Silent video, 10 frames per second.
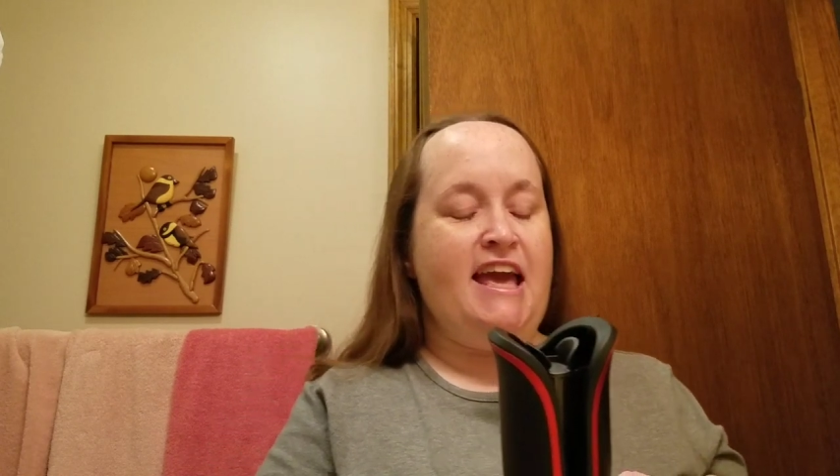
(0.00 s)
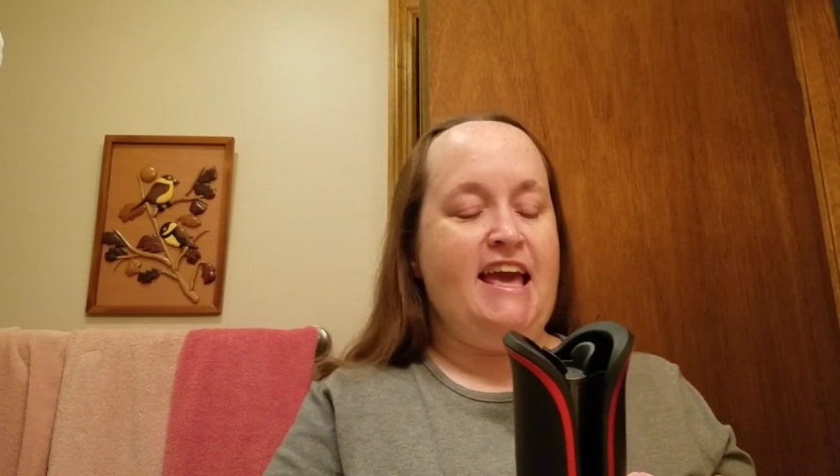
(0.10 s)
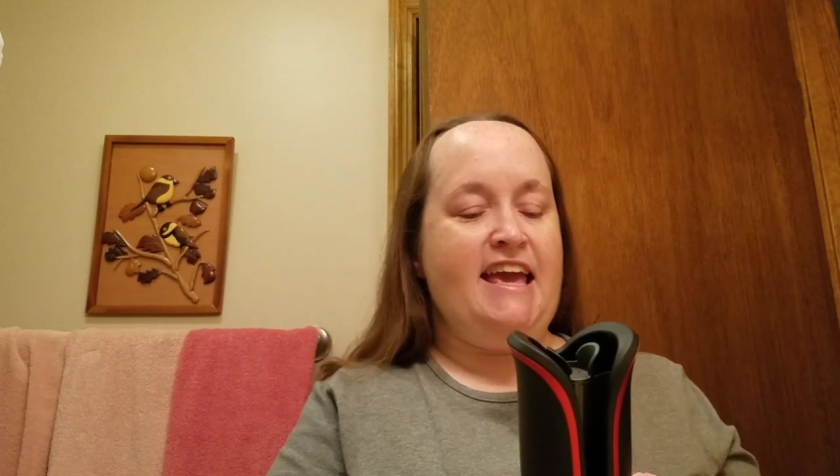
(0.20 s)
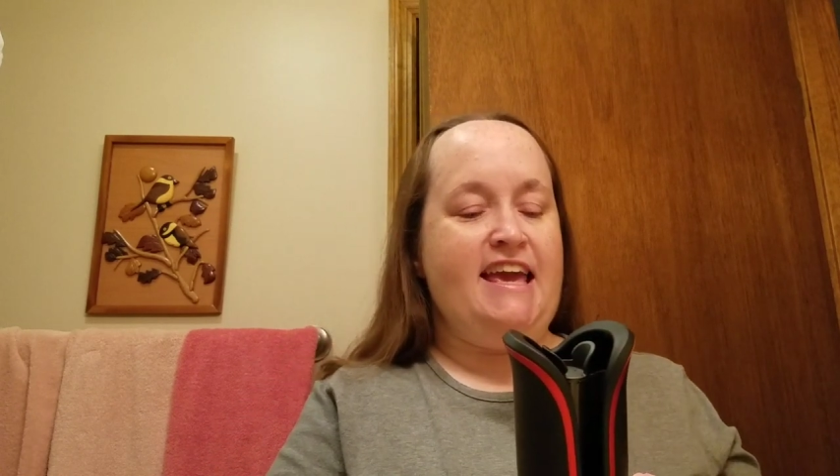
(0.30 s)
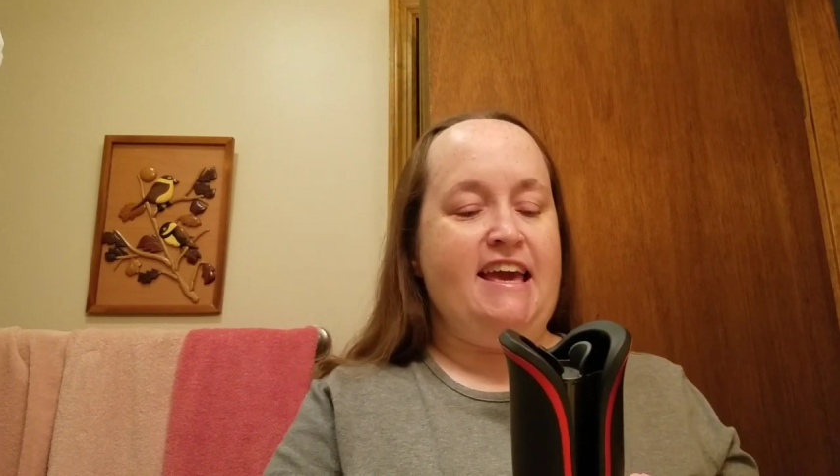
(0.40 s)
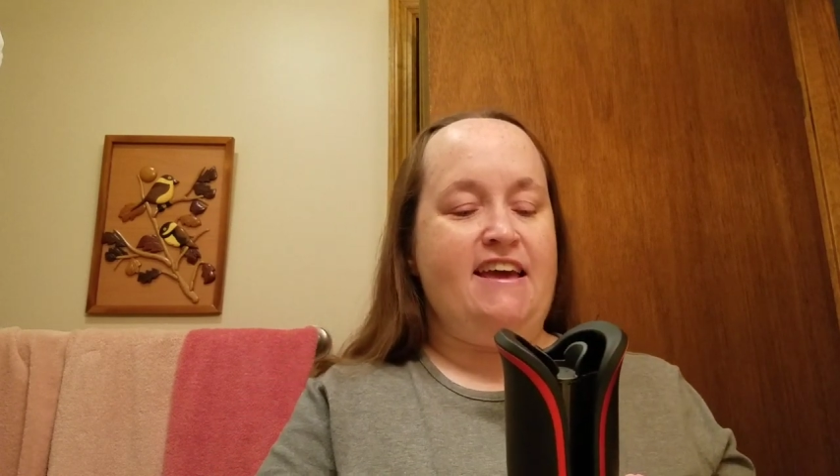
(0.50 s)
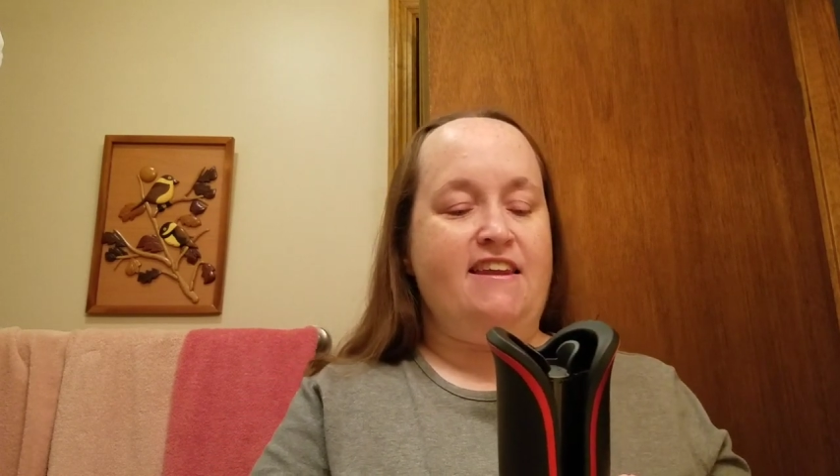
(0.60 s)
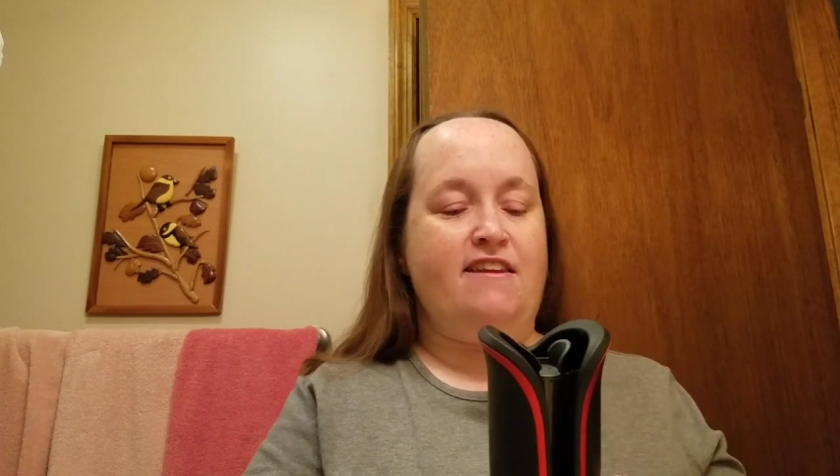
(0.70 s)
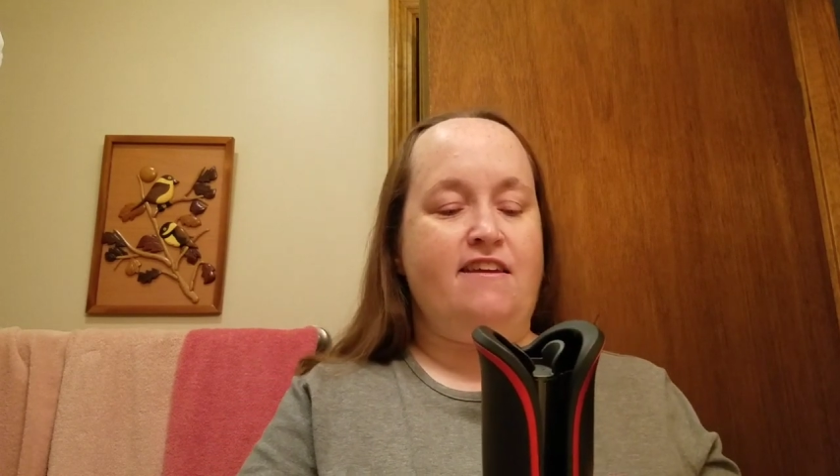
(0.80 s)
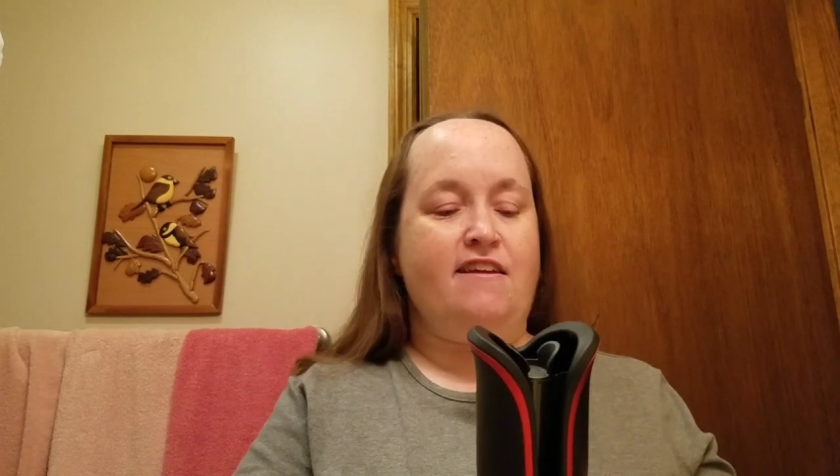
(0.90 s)

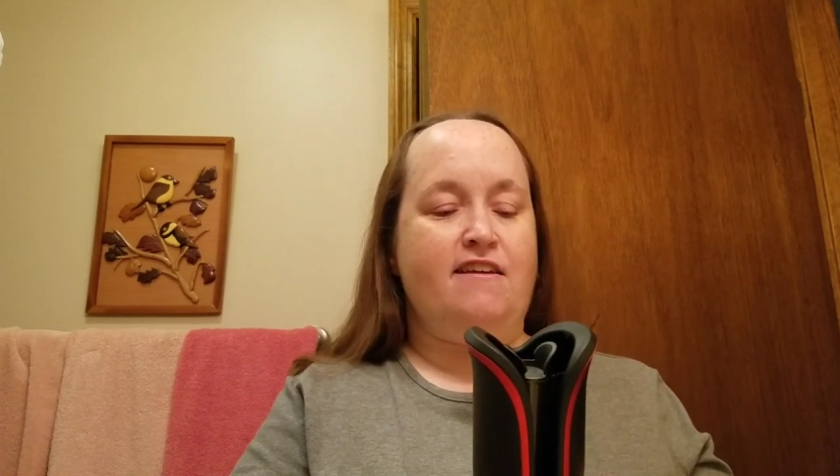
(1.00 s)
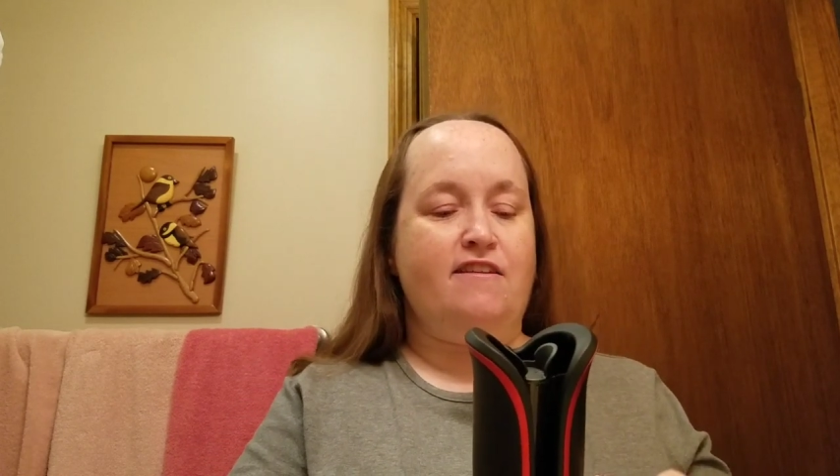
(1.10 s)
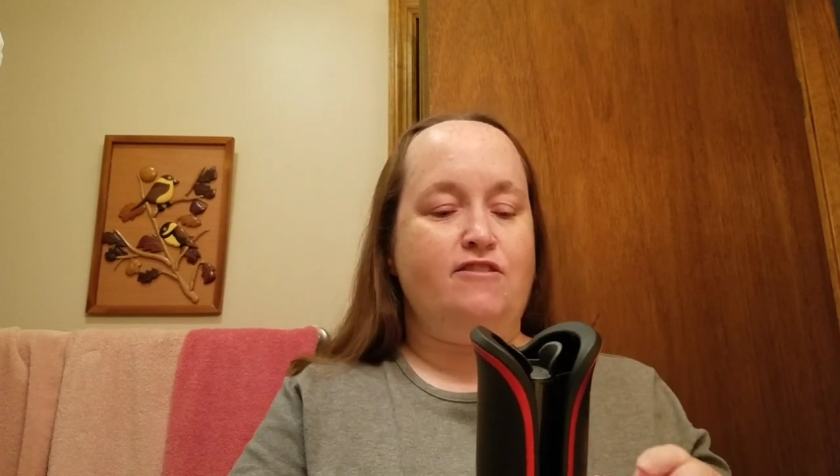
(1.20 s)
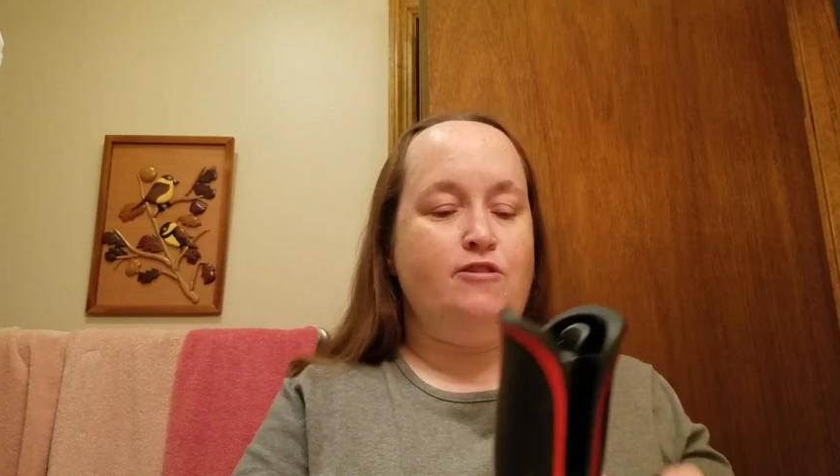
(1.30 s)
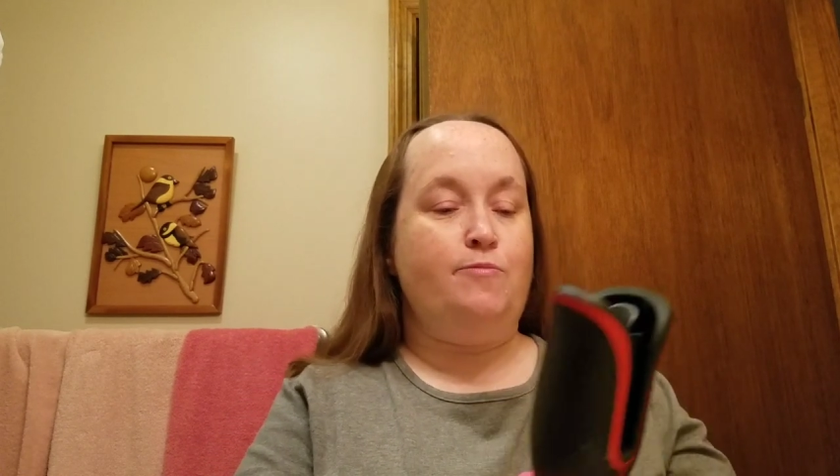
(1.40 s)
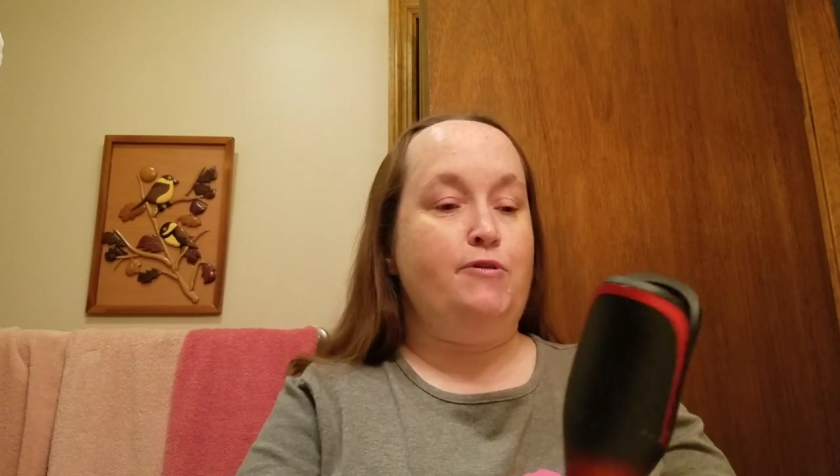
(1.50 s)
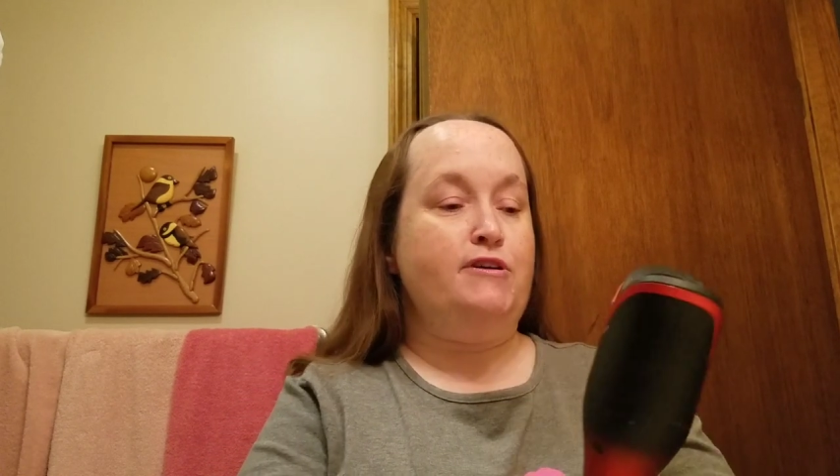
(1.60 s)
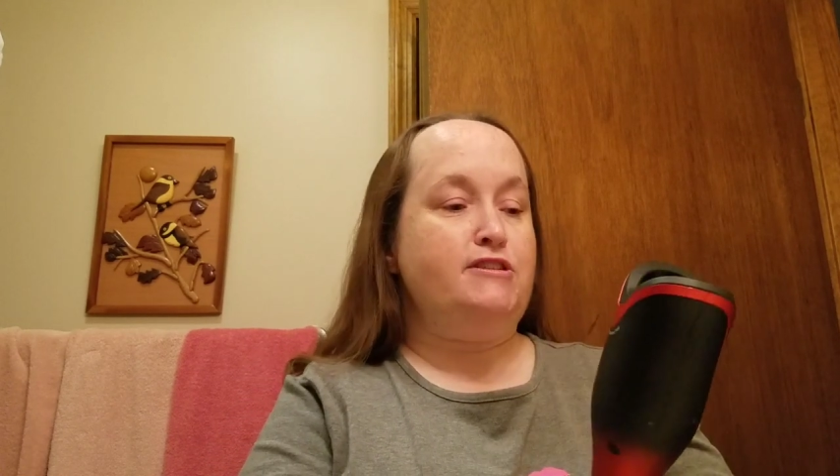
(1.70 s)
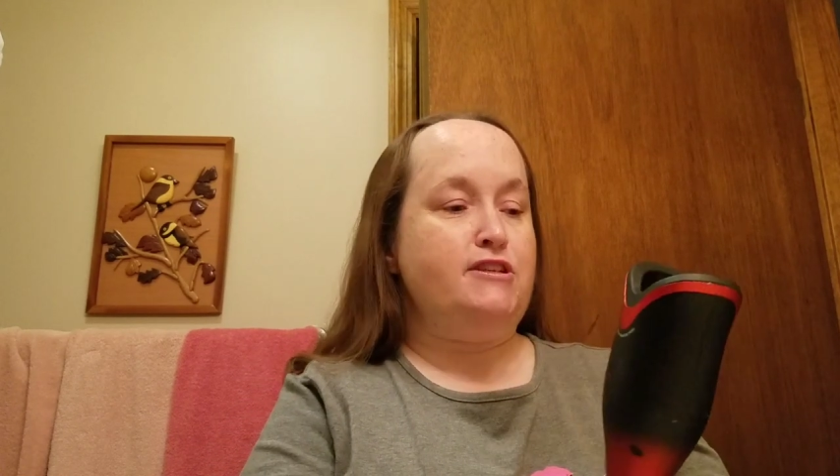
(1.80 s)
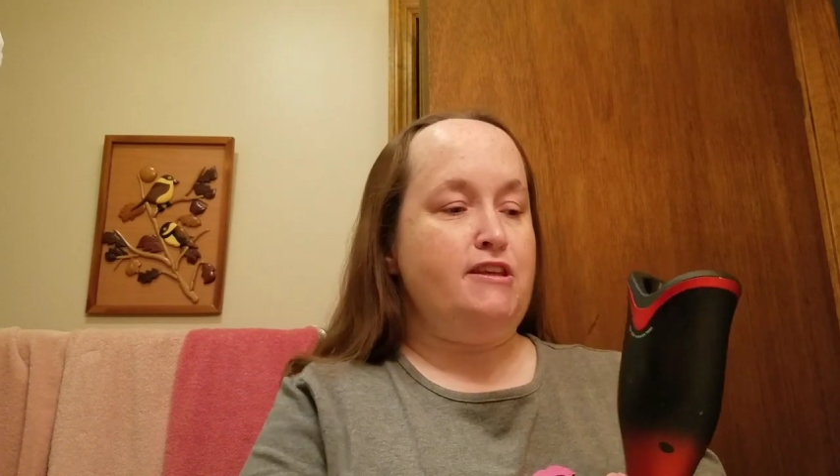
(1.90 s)
and you
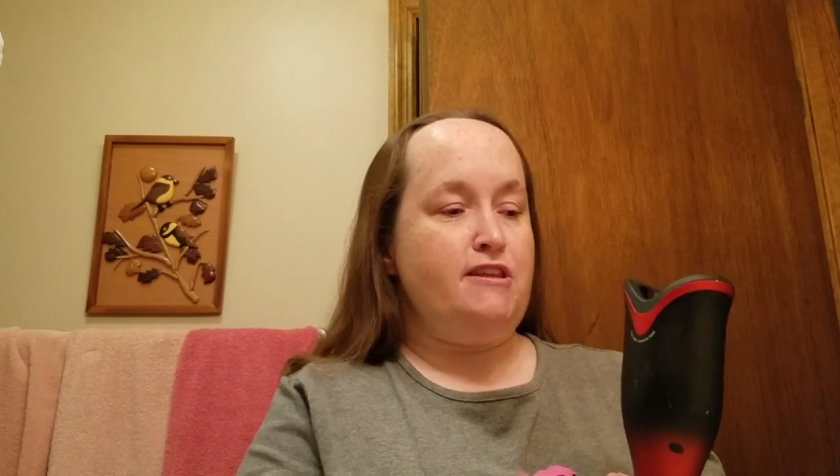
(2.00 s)
put